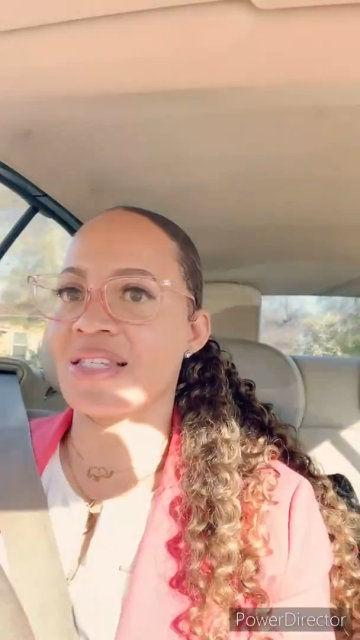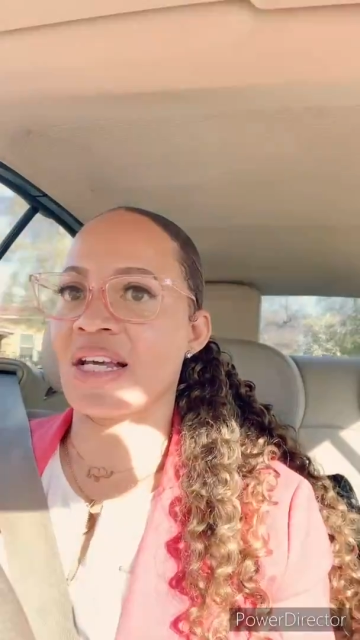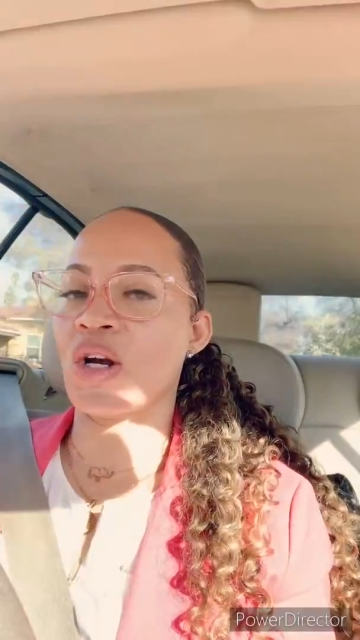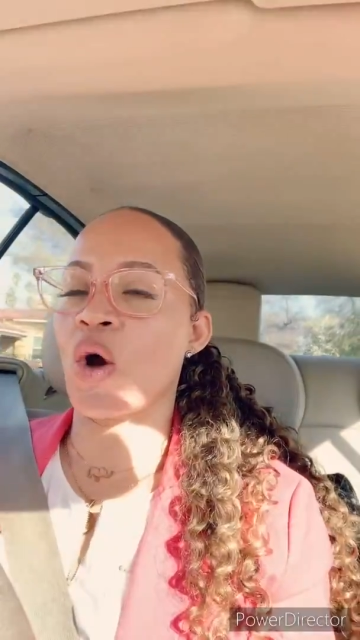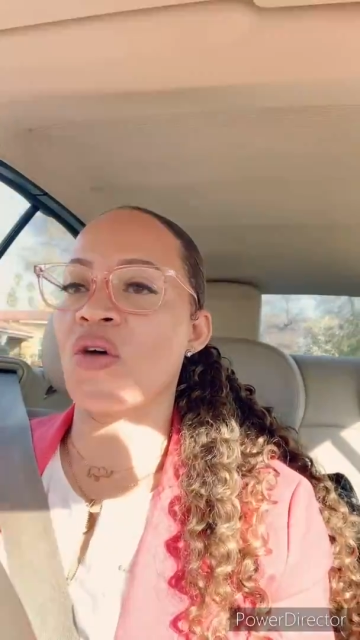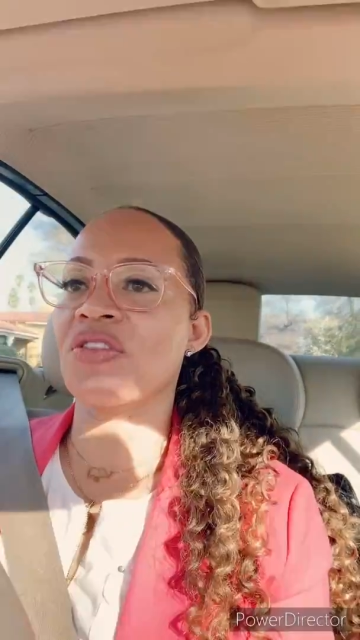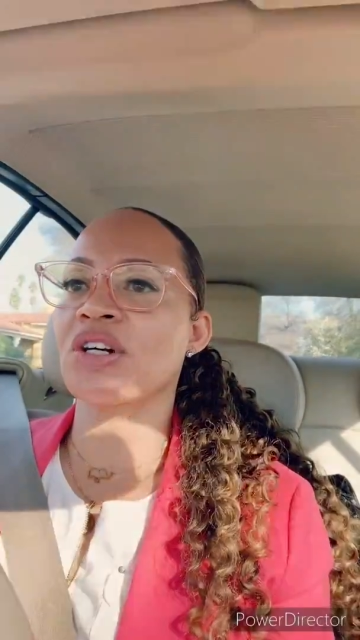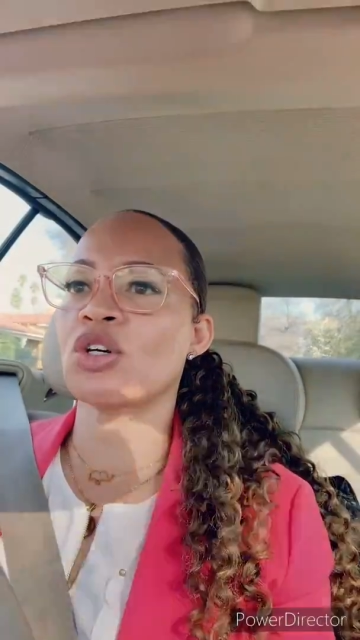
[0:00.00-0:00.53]
and
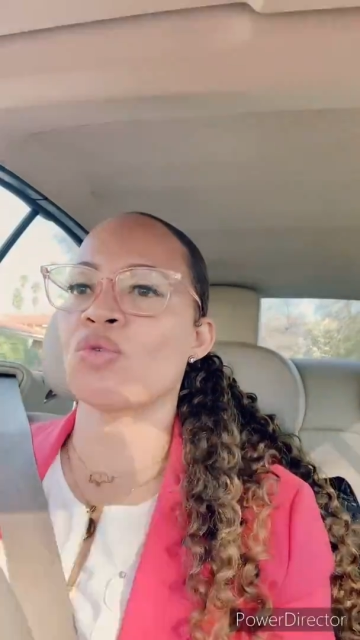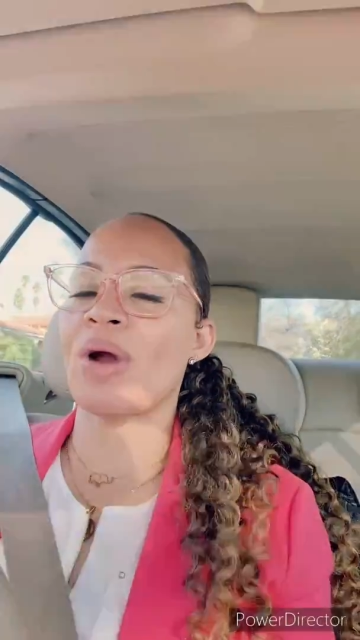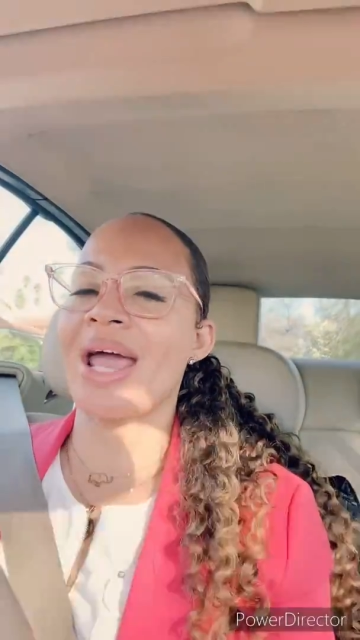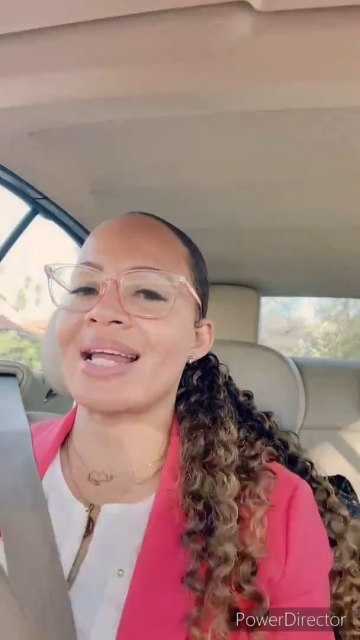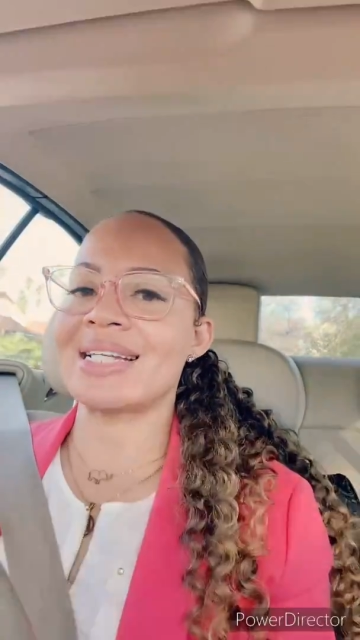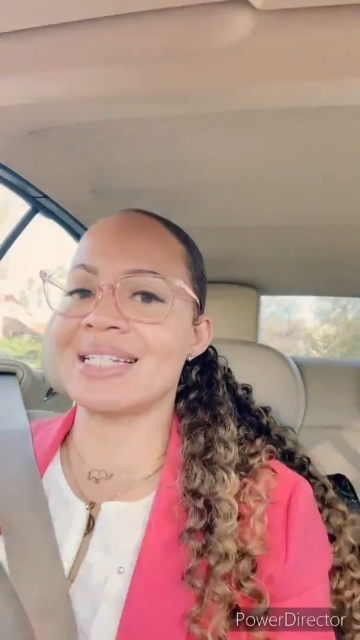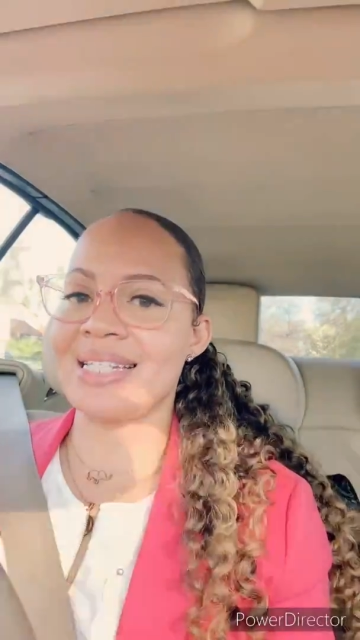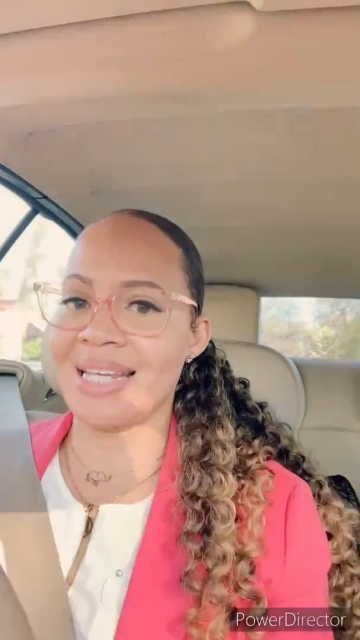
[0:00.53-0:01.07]
on the
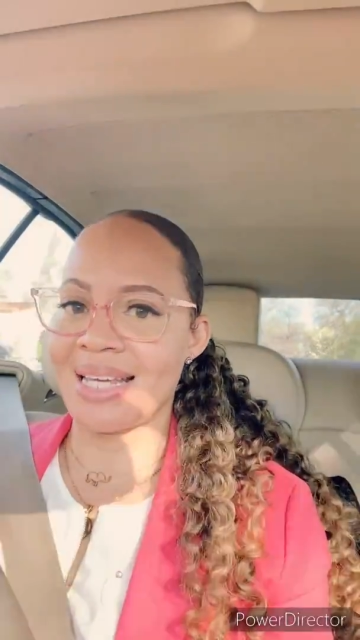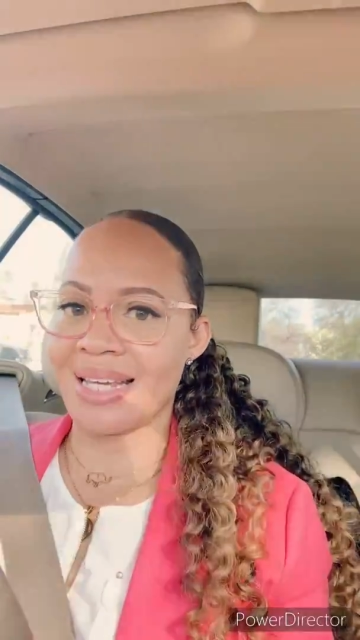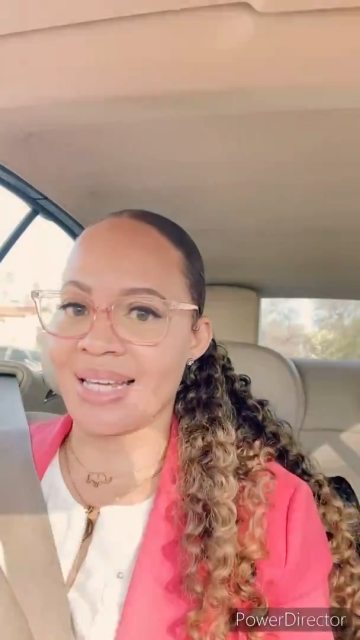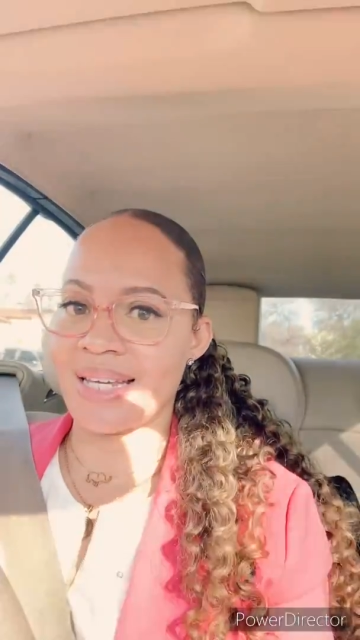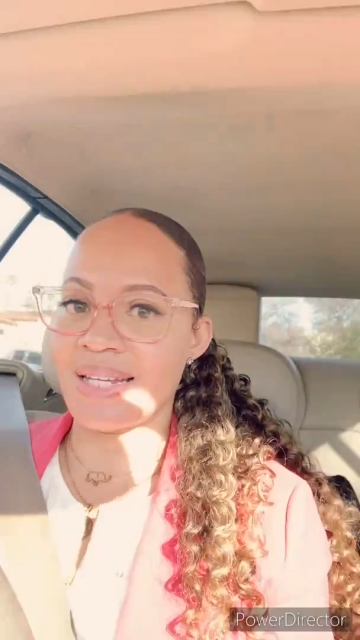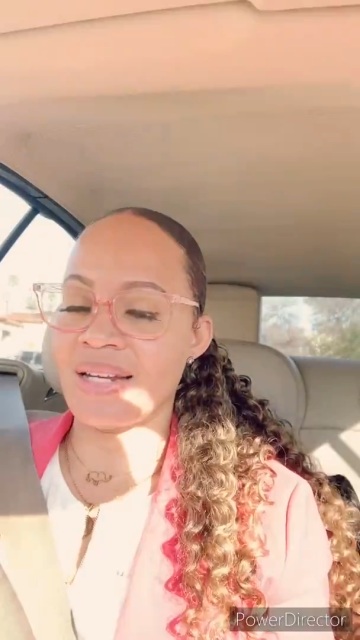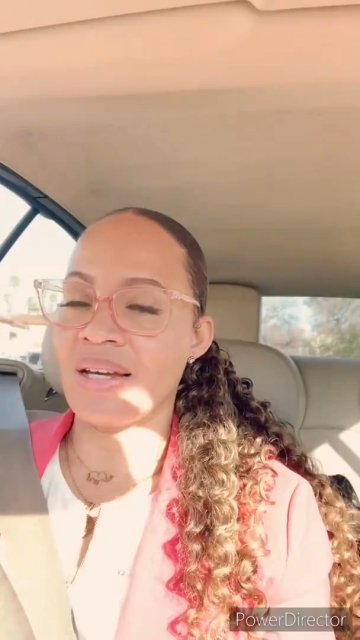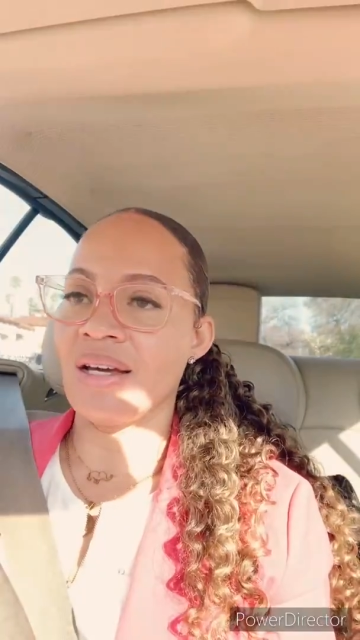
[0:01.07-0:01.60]
grant deed,